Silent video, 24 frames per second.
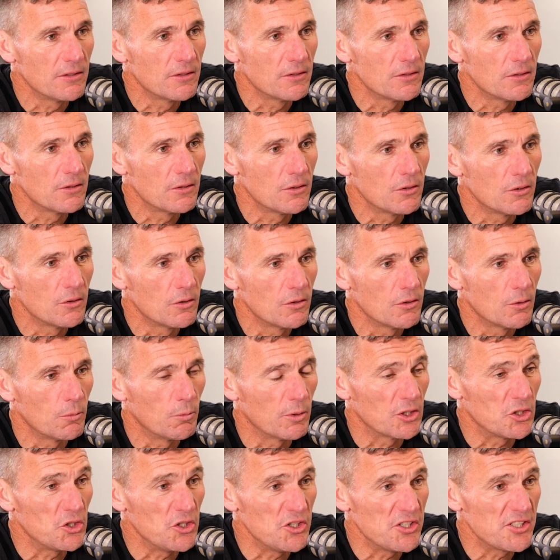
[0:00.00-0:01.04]
Yeah. And
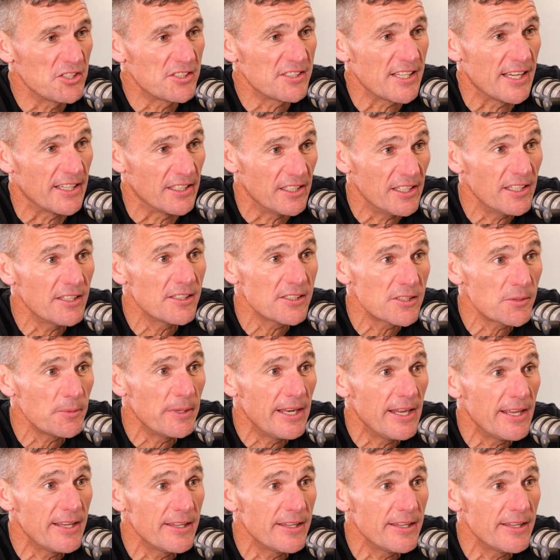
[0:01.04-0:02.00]
I. What did you just say? Yeah, sweet